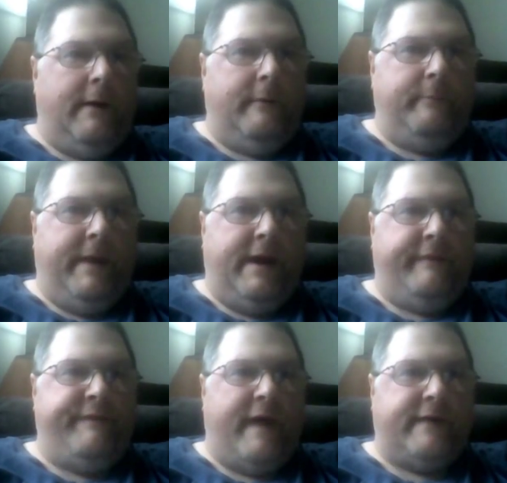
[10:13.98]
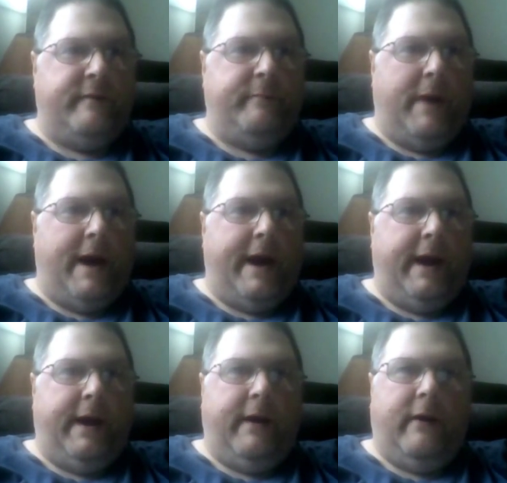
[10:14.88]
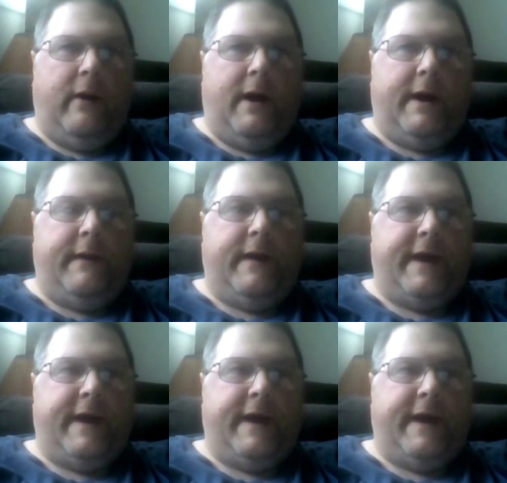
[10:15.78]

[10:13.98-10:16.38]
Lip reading: being affected by the